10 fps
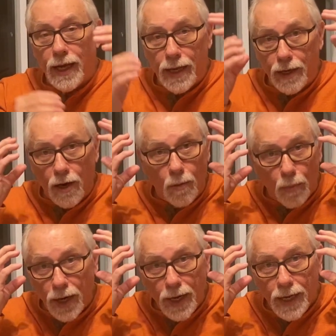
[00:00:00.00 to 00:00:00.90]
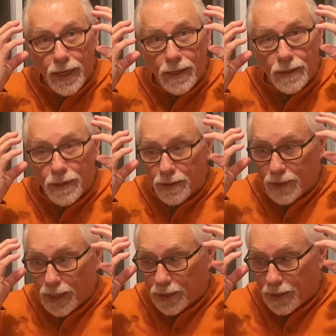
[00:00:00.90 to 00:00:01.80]
and our brain,
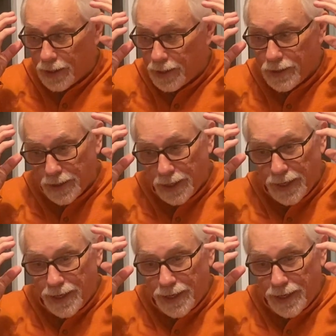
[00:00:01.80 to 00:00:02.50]
thank goodness,